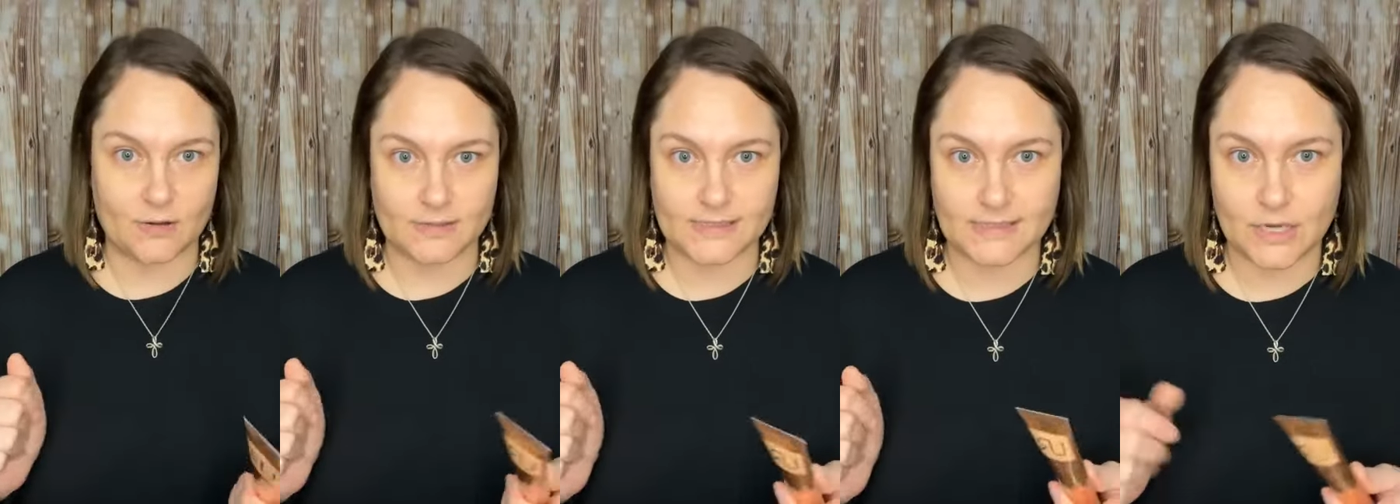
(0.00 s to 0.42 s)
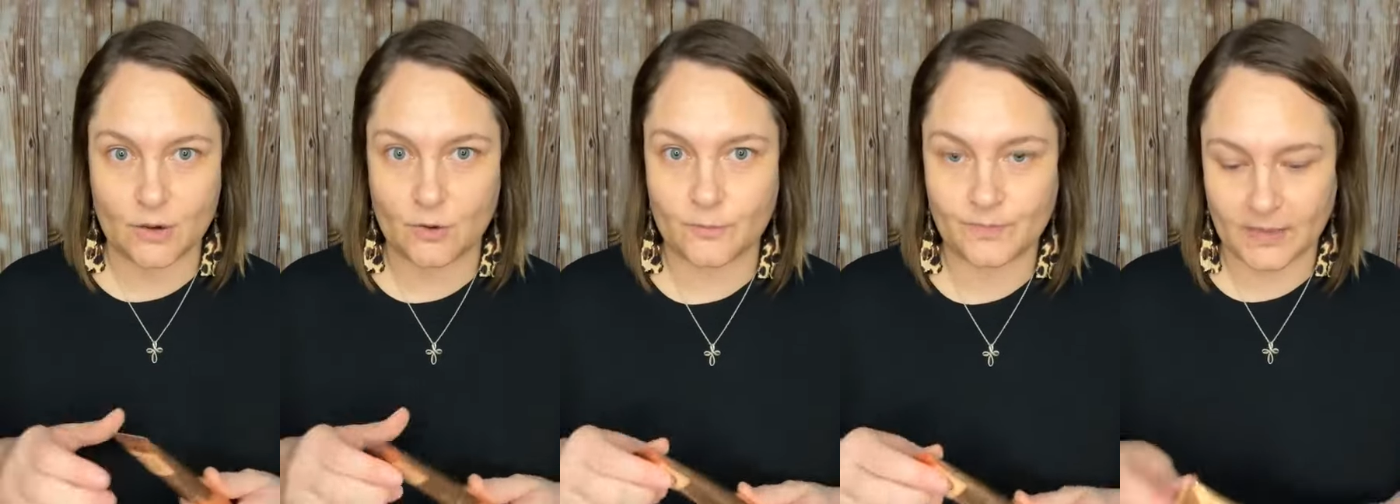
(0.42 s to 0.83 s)

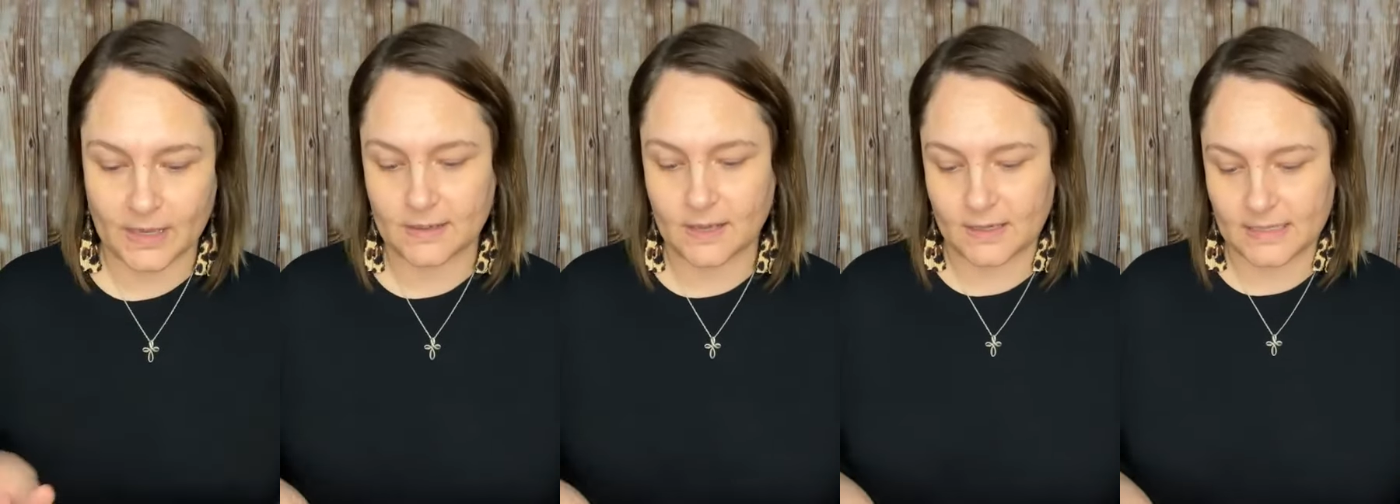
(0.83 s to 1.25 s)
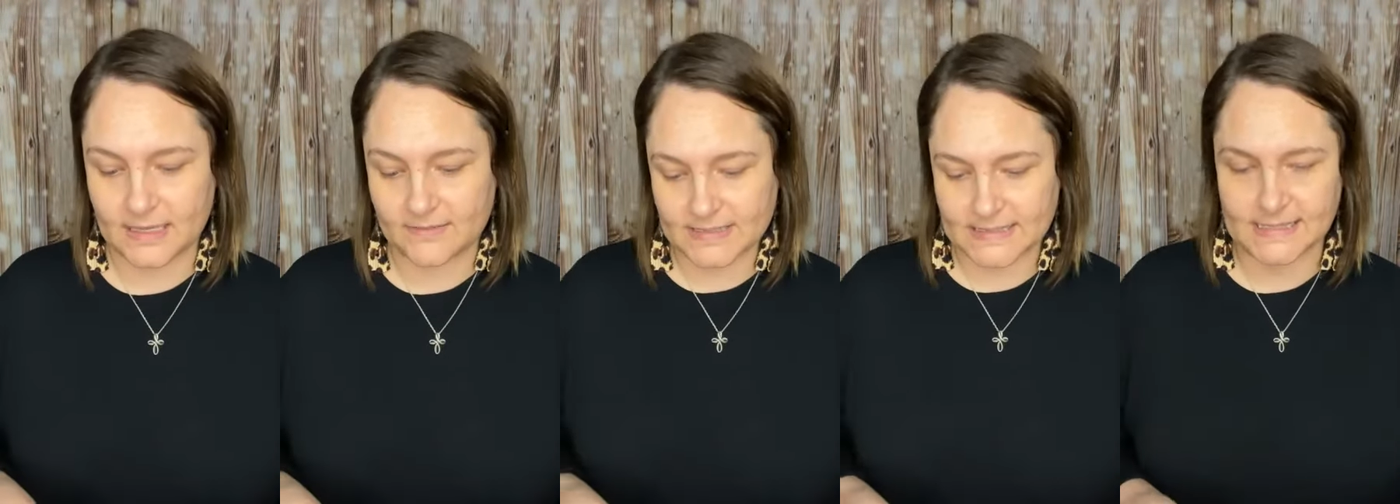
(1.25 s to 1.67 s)
So it kind of
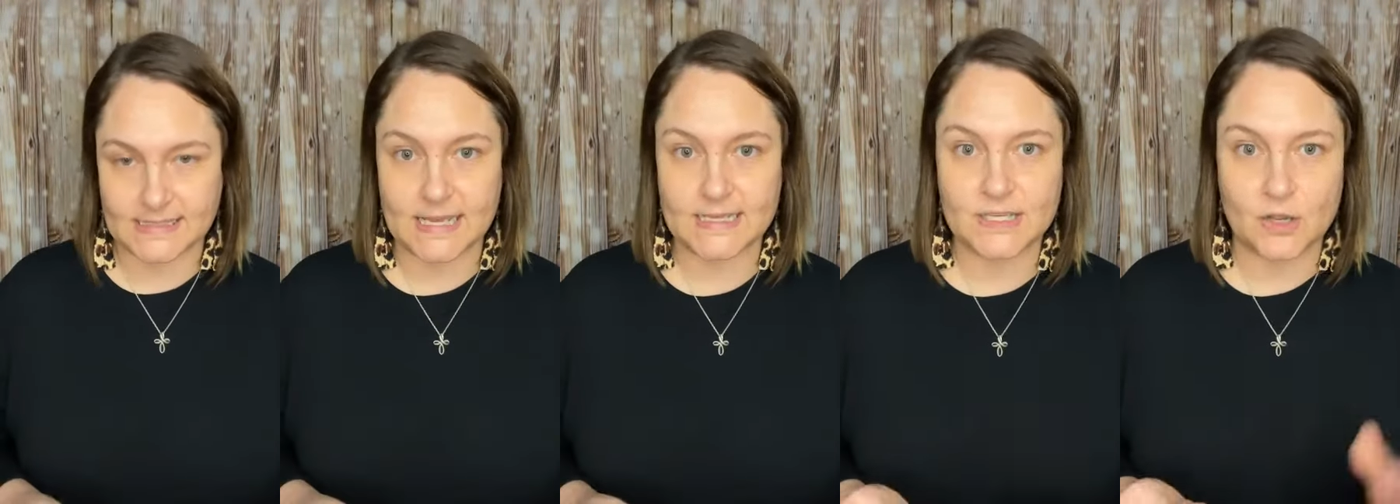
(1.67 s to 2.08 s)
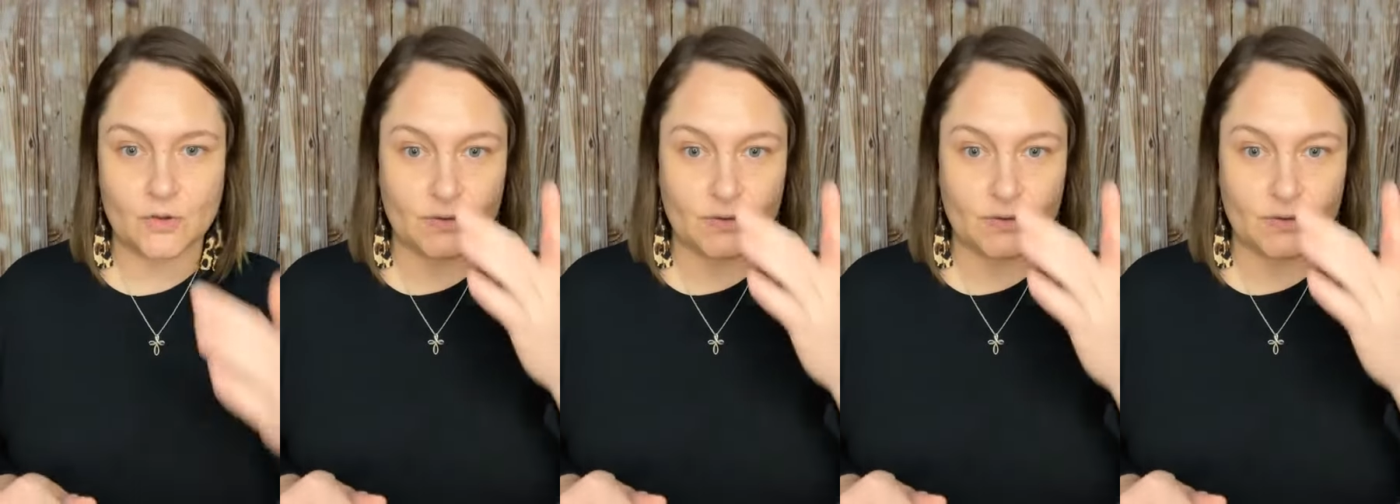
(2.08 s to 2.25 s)
evens the skin tone.